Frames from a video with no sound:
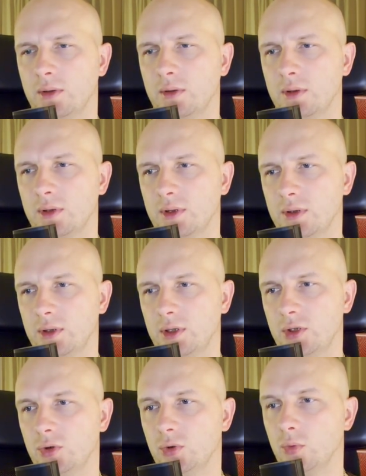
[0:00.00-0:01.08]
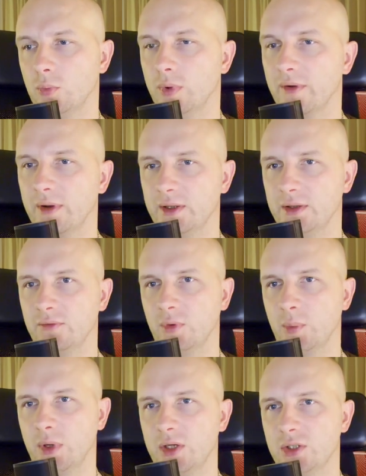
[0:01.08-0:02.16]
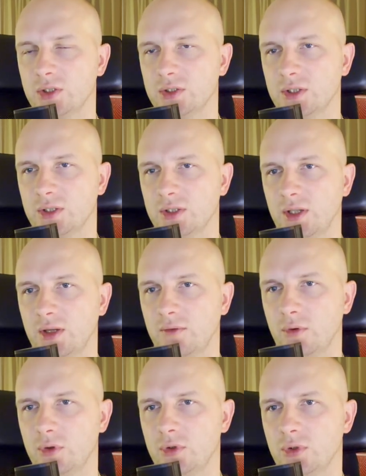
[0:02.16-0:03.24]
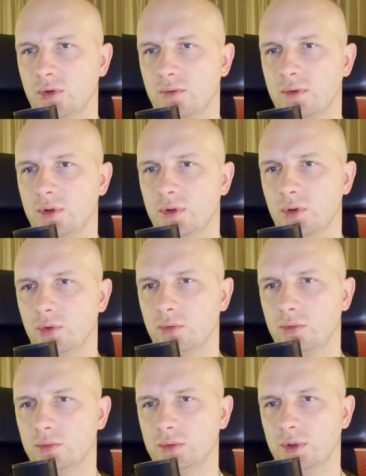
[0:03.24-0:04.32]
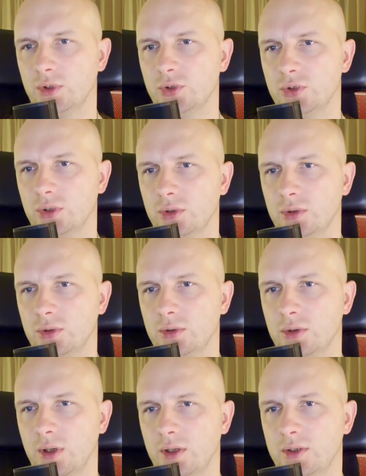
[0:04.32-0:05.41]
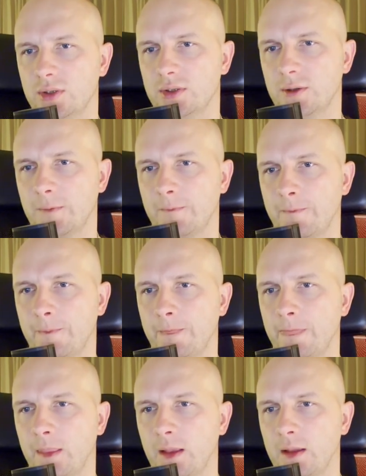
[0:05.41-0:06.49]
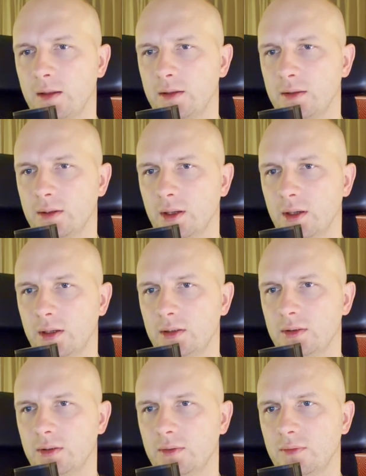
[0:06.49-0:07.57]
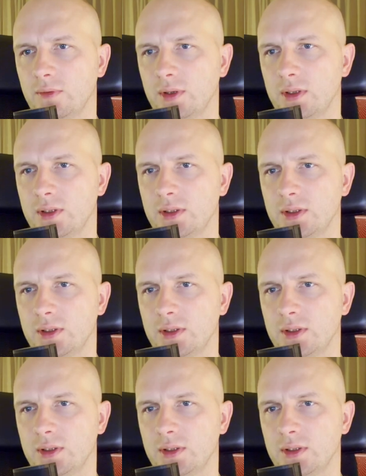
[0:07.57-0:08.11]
need to provide information the same voiceover, no, check text, like interface,